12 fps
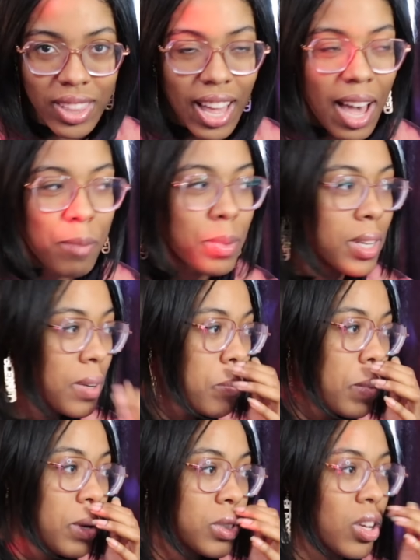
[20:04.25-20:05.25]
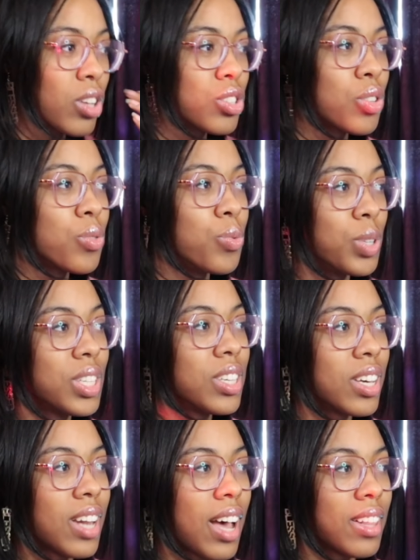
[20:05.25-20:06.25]
that happened, but it was also really
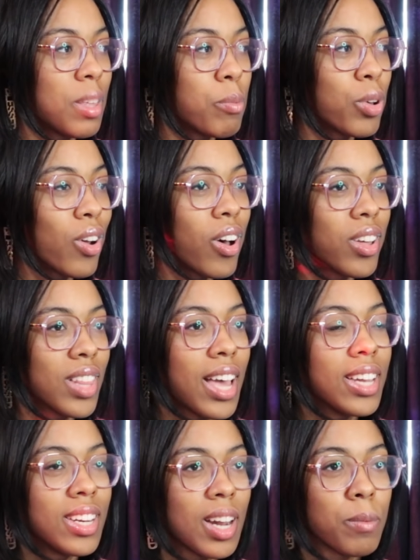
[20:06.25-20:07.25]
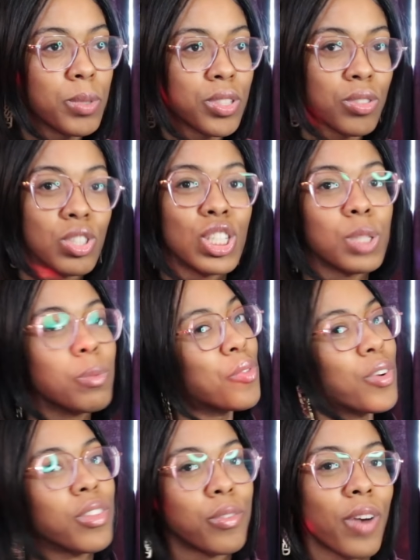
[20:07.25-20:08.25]
good how they put all that in an episode just
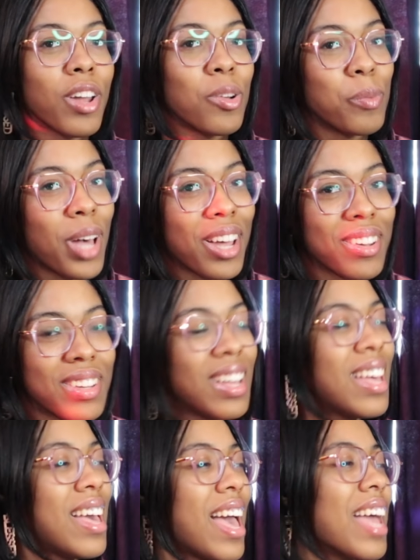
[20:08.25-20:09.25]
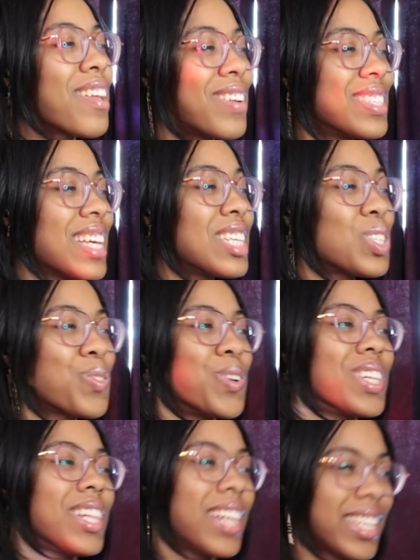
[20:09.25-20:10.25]
before the final battle. Anyways, I just
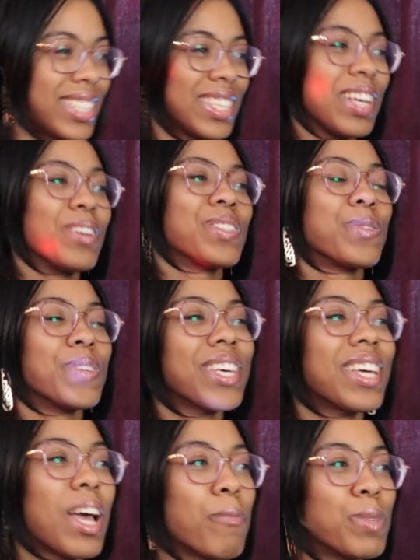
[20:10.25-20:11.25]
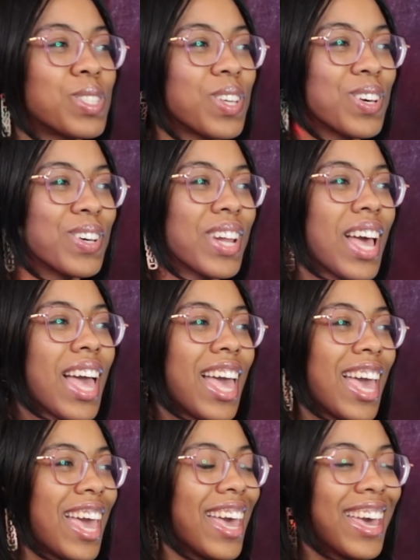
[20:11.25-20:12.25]
really liked it. That was a really good episode,
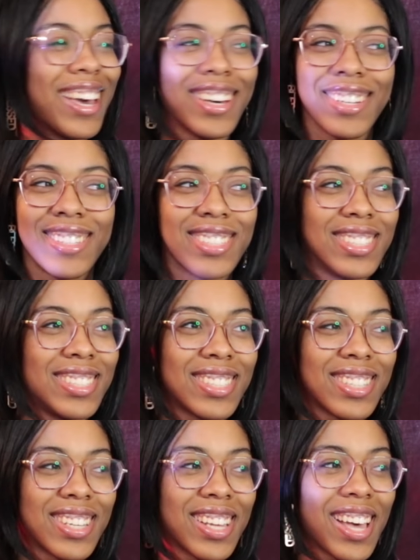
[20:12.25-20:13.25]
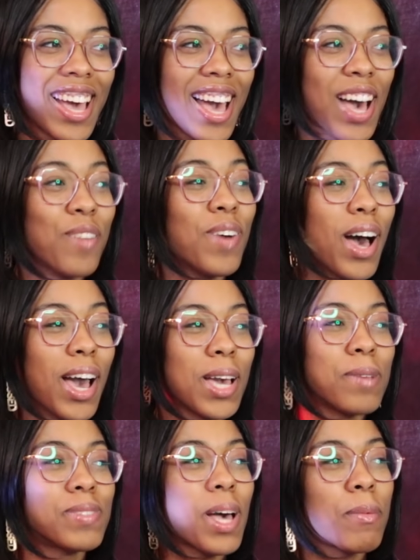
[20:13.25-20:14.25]
and I'm
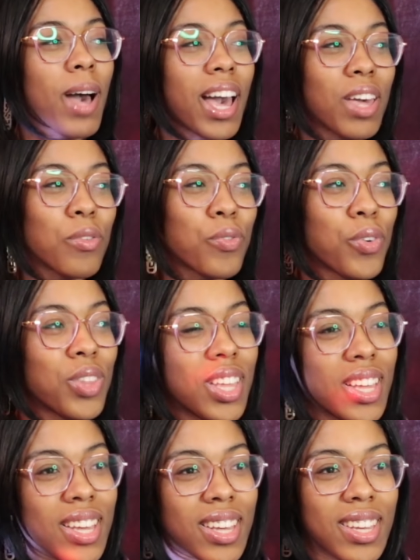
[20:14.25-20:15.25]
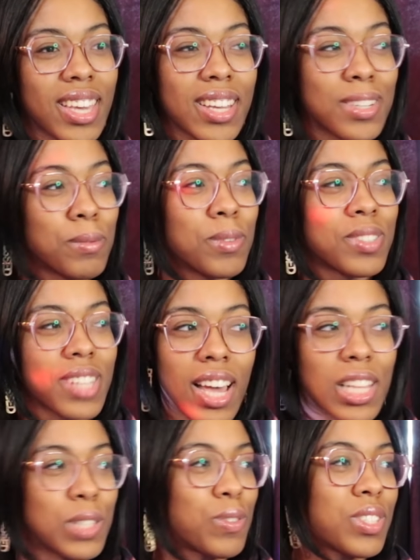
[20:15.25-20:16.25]
hyped. I'm hyped for the Kingdom of
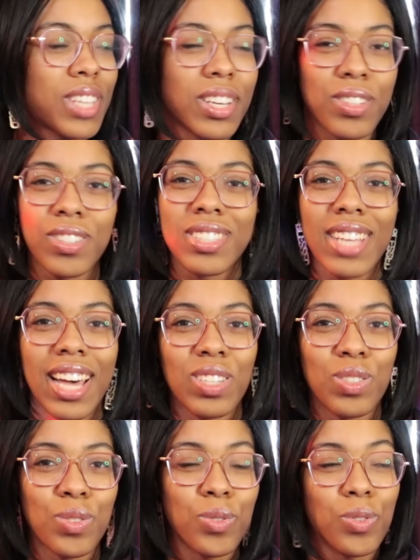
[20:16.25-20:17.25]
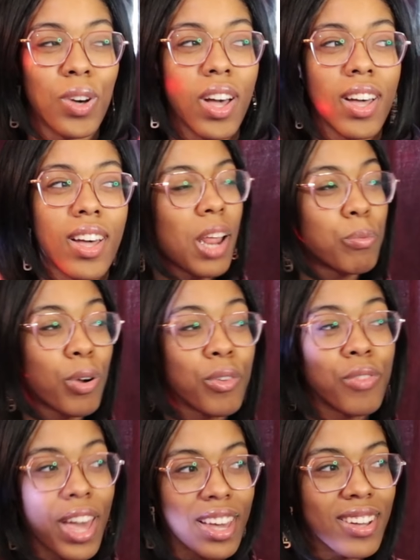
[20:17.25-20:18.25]
Science, for Senkusai to
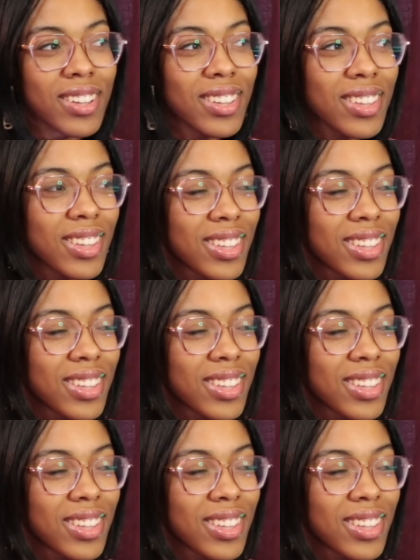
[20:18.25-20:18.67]
prevail.